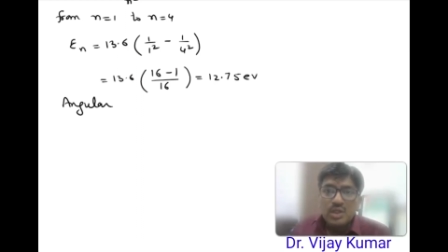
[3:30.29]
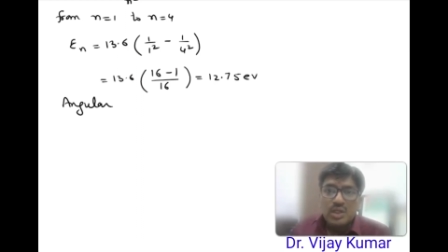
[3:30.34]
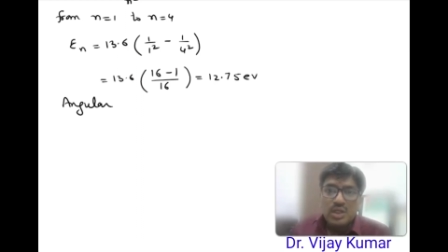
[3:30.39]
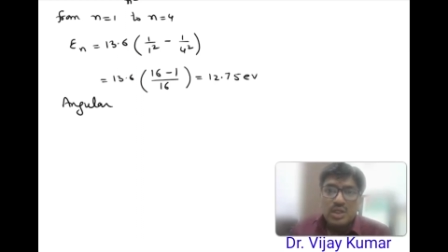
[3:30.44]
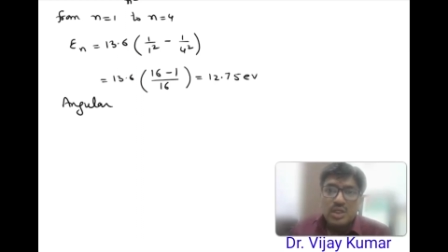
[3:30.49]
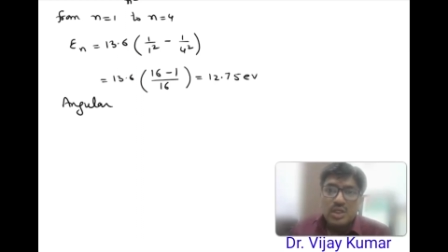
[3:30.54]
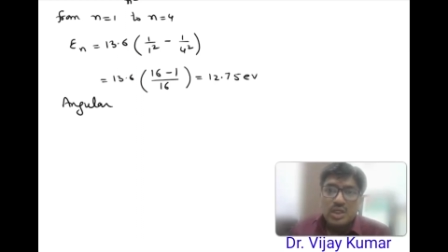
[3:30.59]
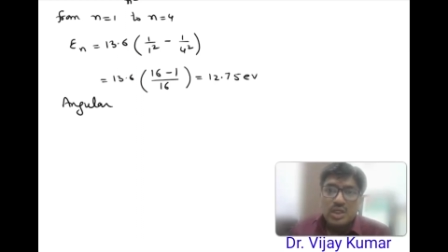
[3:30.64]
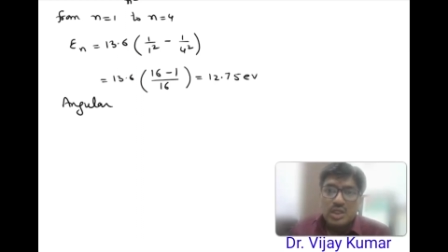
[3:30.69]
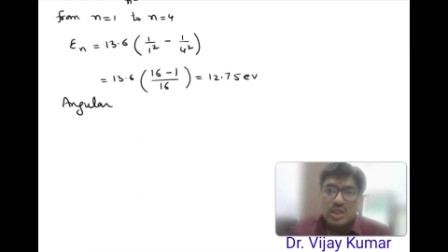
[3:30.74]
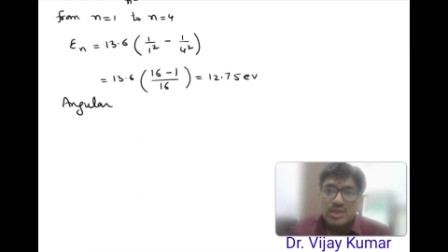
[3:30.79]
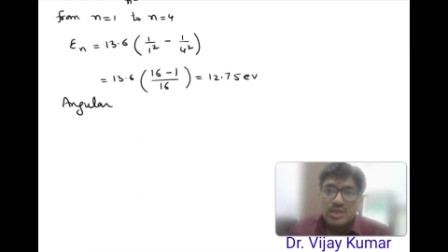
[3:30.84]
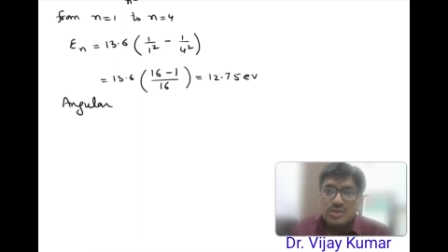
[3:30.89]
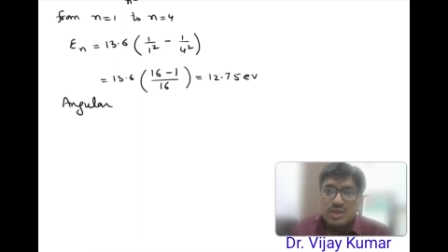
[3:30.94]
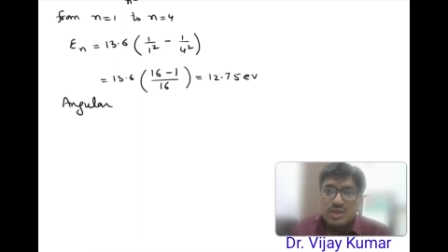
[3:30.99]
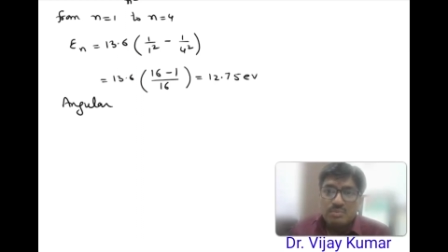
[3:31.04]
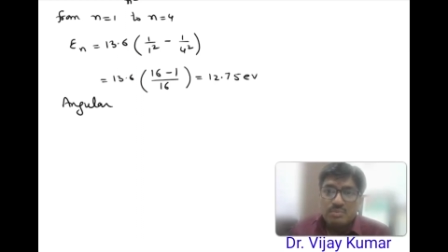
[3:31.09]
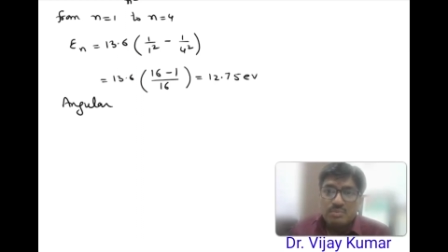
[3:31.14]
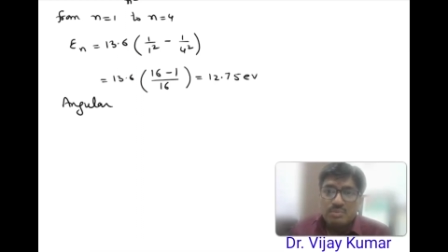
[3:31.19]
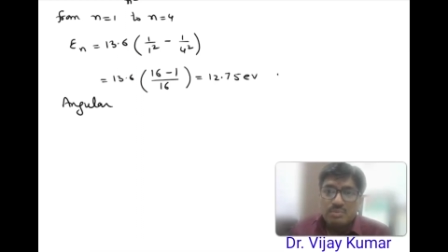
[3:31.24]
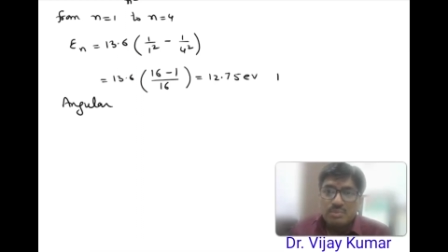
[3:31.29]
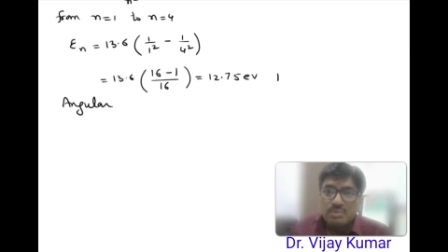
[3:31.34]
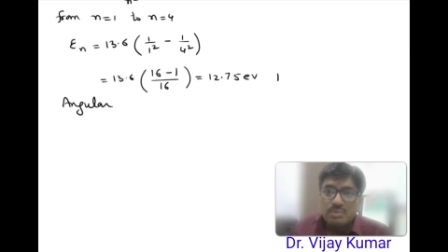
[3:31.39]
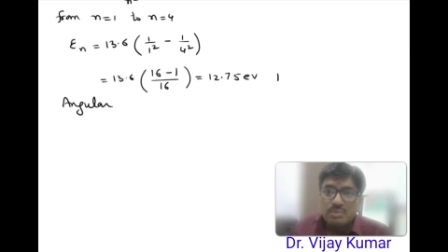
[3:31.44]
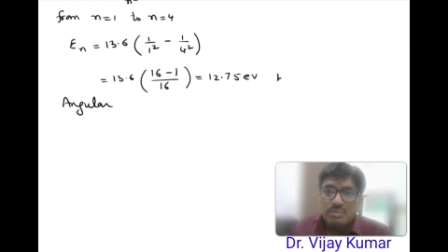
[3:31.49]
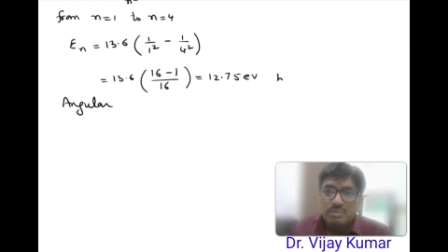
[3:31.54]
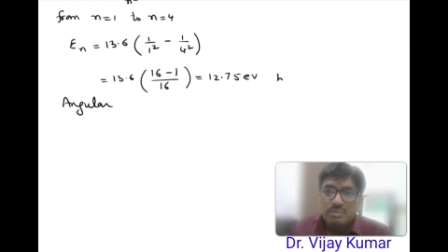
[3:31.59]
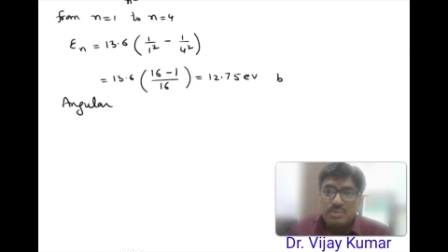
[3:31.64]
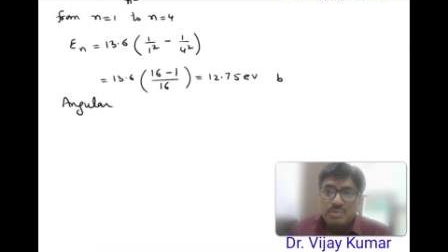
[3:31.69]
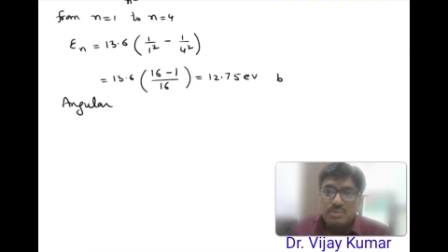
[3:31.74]
here answer
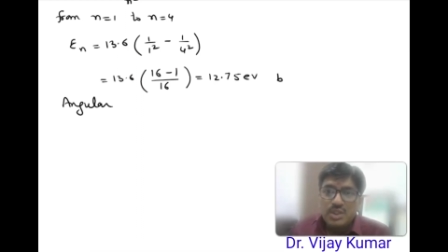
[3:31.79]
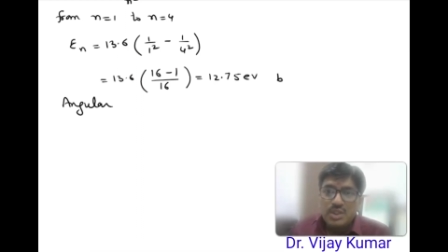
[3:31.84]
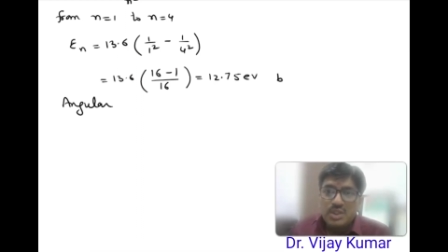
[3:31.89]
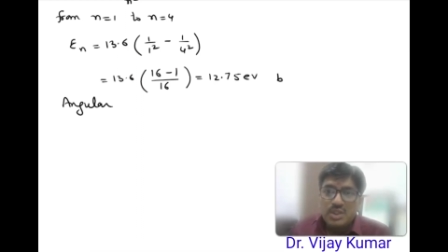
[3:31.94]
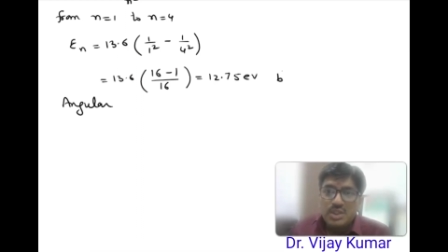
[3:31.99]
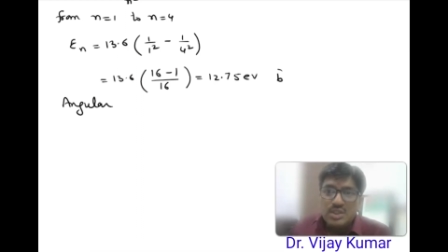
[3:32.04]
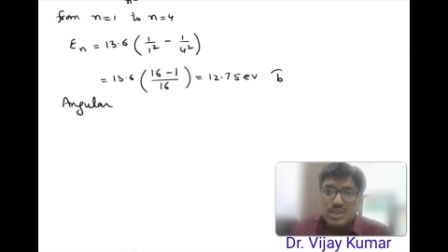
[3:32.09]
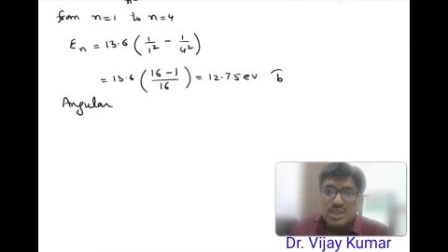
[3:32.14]
B